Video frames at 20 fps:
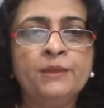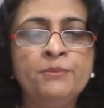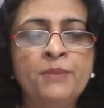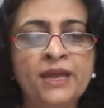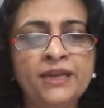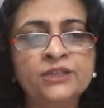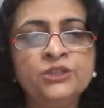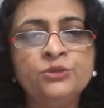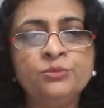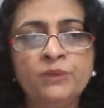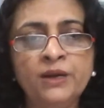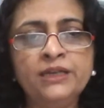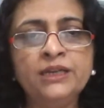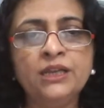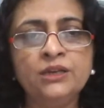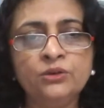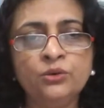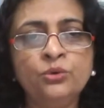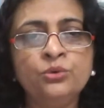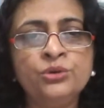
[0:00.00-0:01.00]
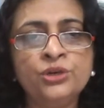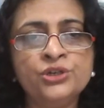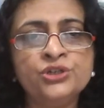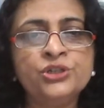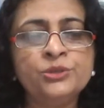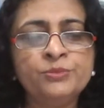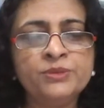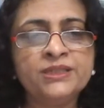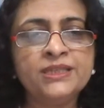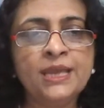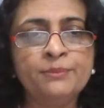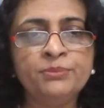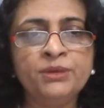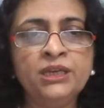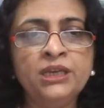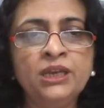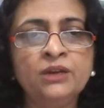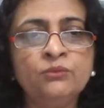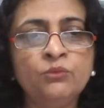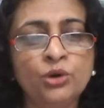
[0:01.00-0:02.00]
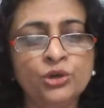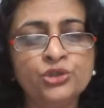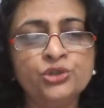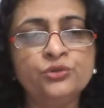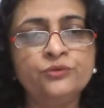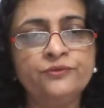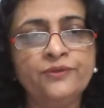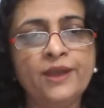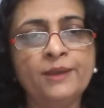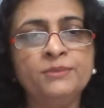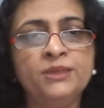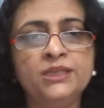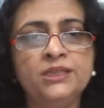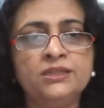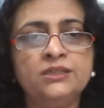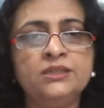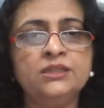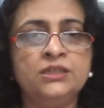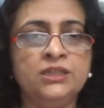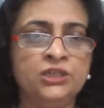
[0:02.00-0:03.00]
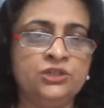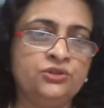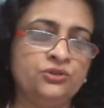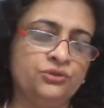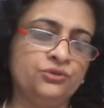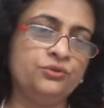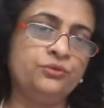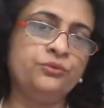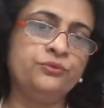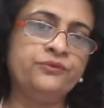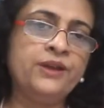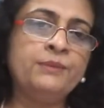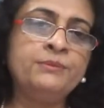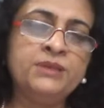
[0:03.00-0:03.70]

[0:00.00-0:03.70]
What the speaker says: management and ownership is happening and what should families need to do.